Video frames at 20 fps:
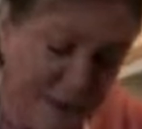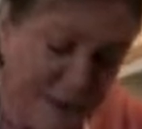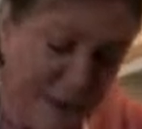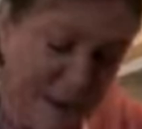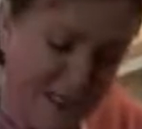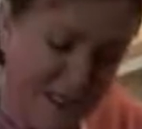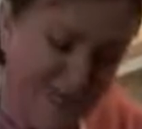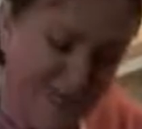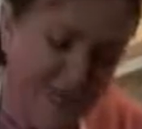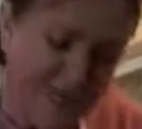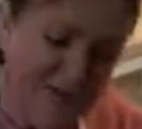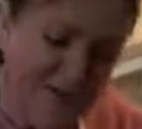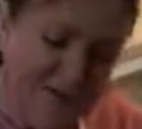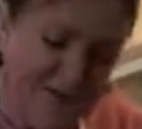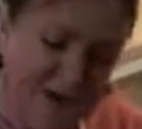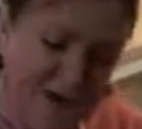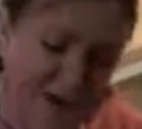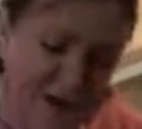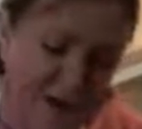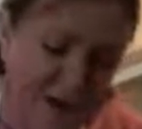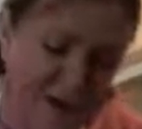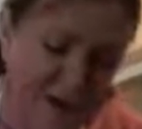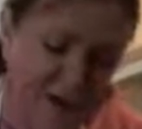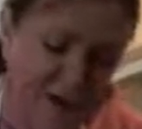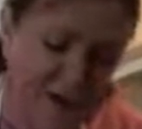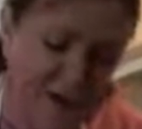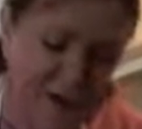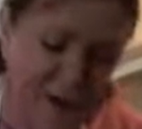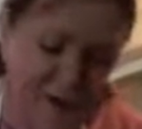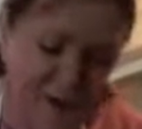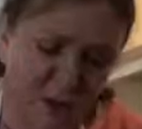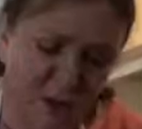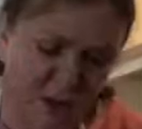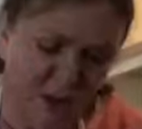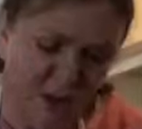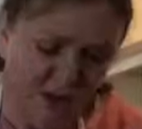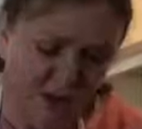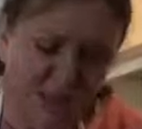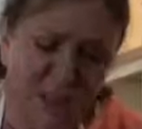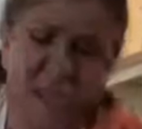It's not a fine art. We're
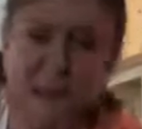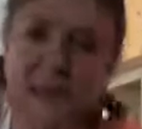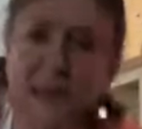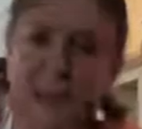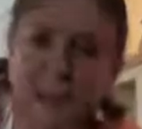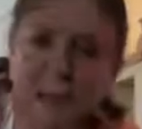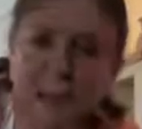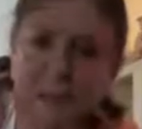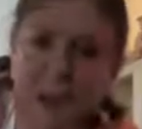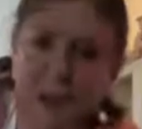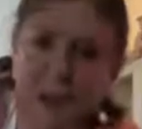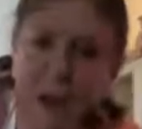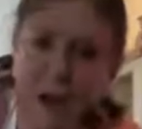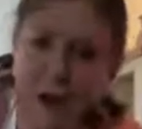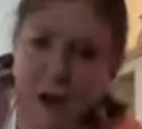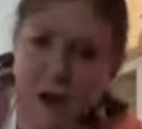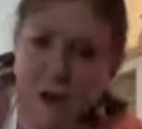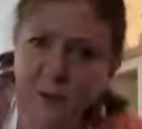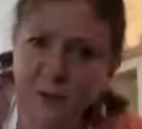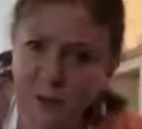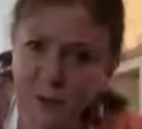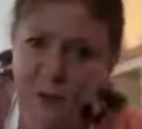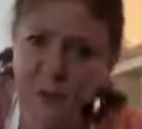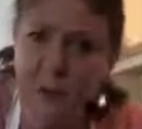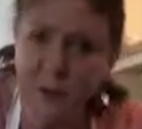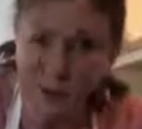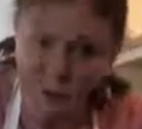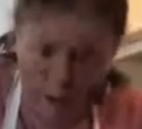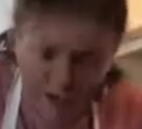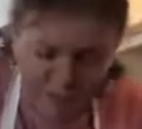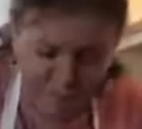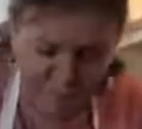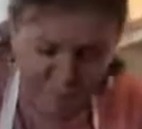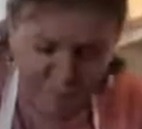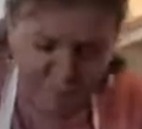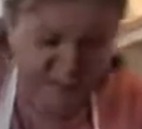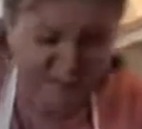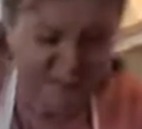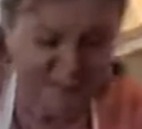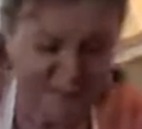not presenting Paul Hollywood with 12
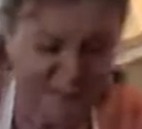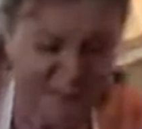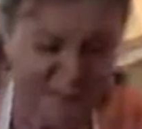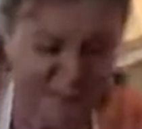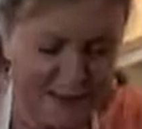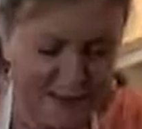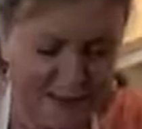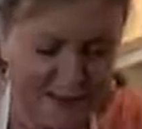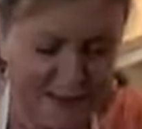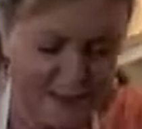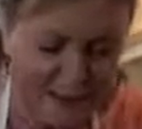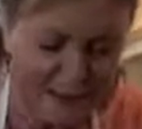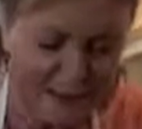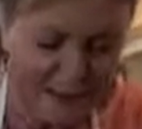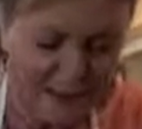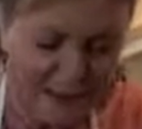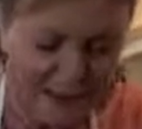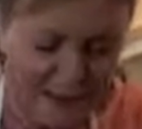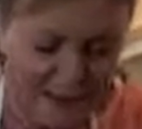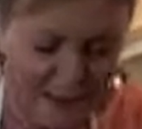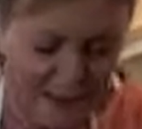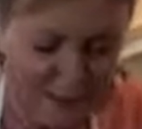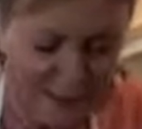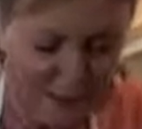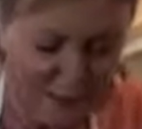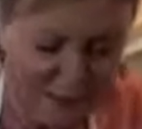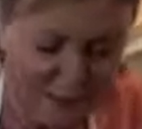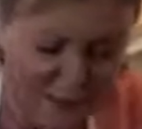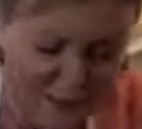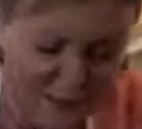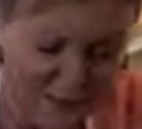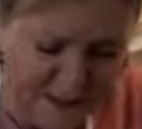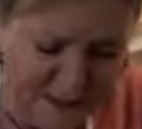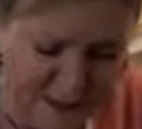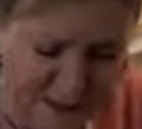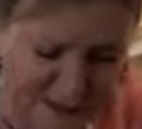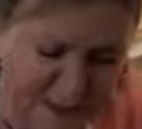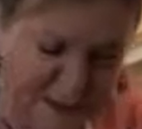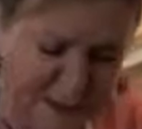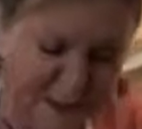perfect exacting matching
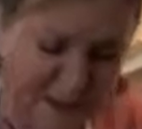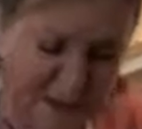ones.